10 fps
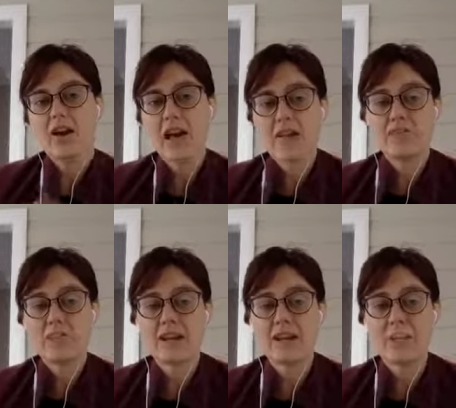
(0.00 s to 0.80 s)
have
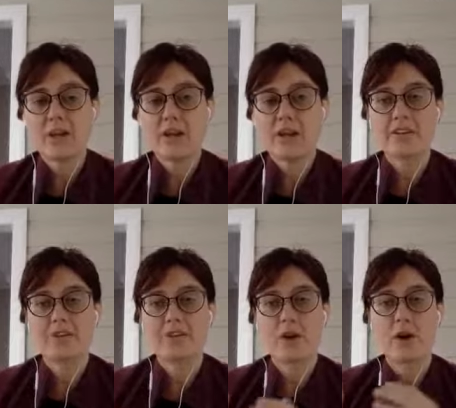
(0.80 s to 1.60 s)
been applying
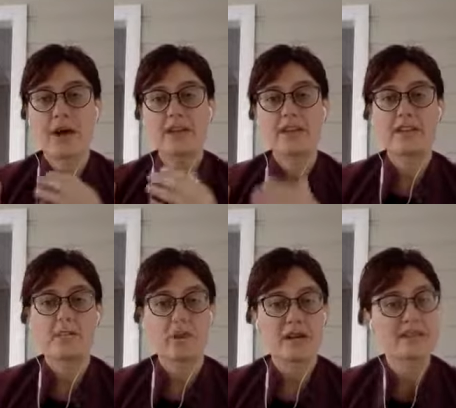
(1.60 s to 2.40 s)
for the
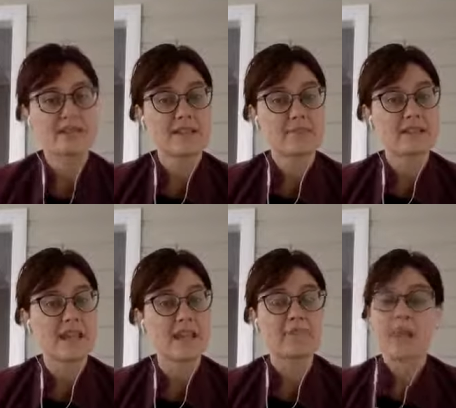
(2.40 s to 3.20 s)
apprentice
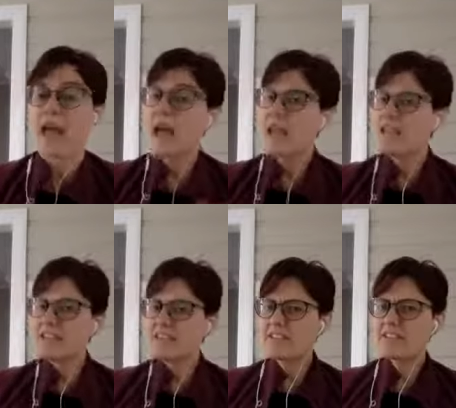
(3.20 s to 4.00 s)
subsidy and
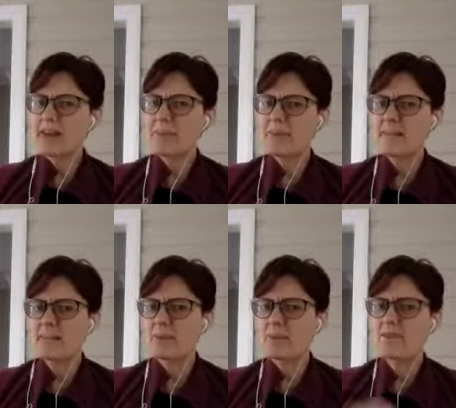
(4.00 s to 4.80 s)
nothing's
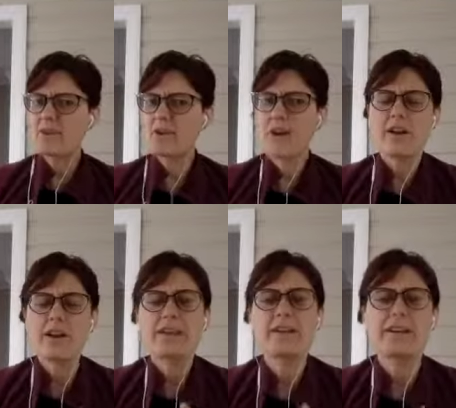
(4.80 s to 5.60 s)
happened. We've not heard
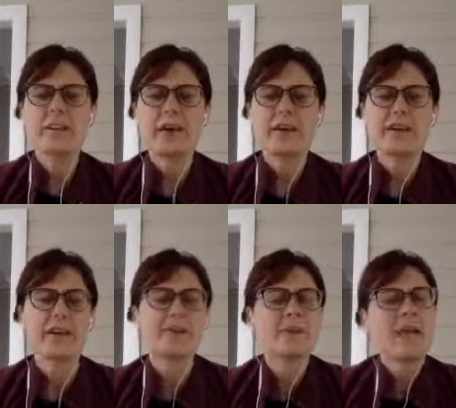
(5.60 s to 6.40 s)
anything about
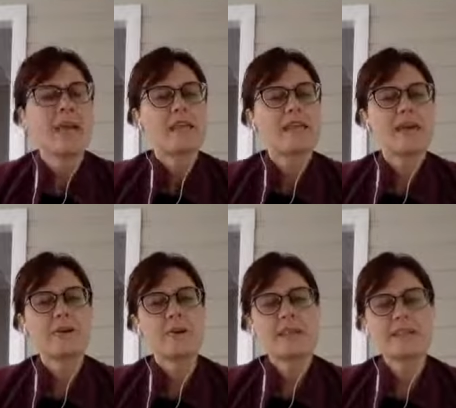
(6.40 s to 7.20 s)
it.
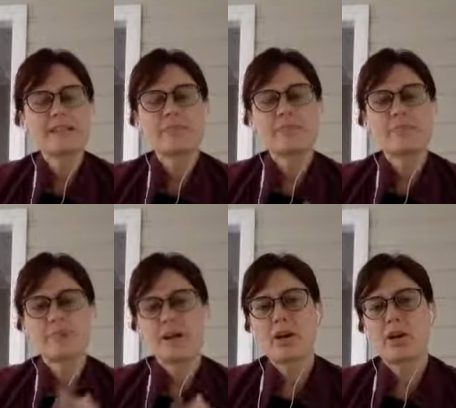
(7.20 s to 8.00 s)
Now, that's
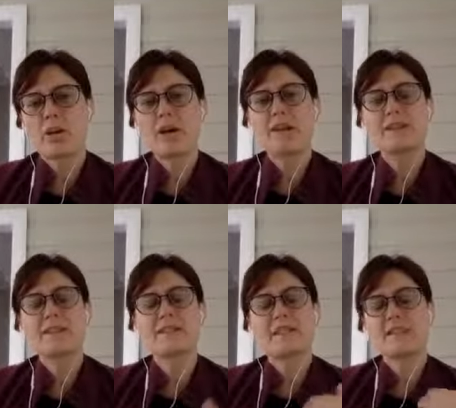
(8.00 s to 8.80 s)

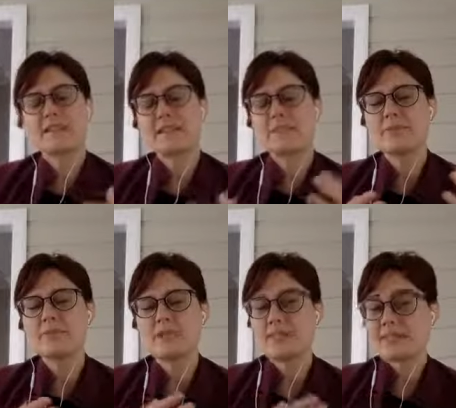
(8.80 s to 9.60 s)
because it
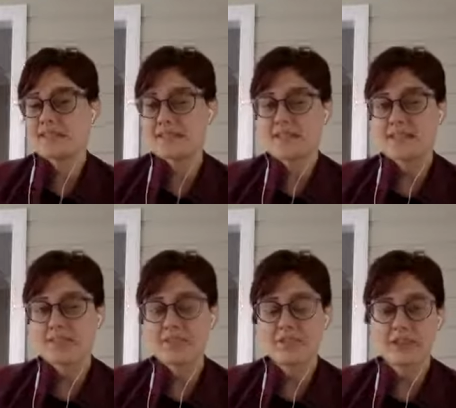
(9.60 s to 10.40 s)
seems that since
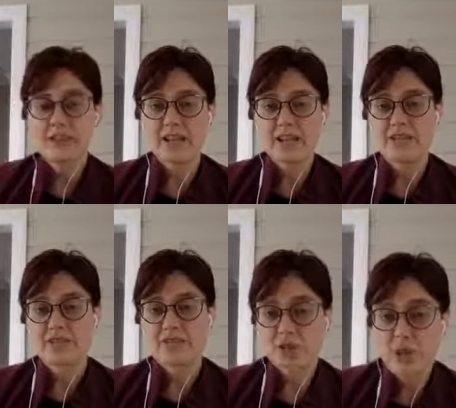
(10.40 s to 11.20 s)
they've released
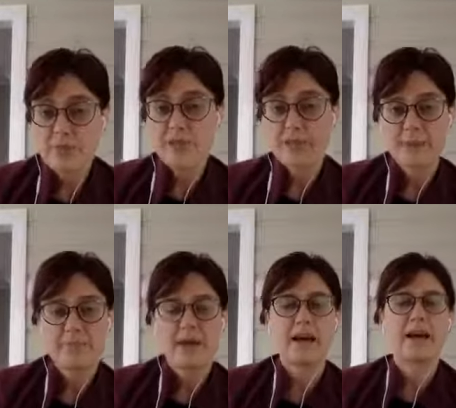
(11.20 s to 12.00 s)
the
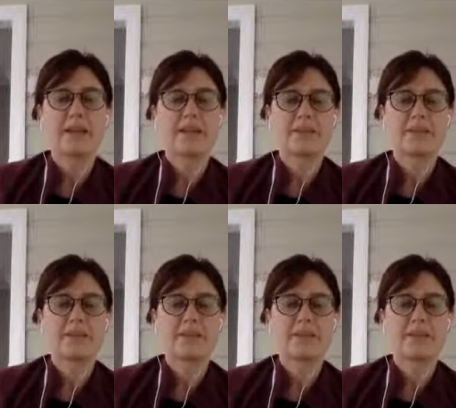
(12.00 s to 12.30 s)
JobKeeper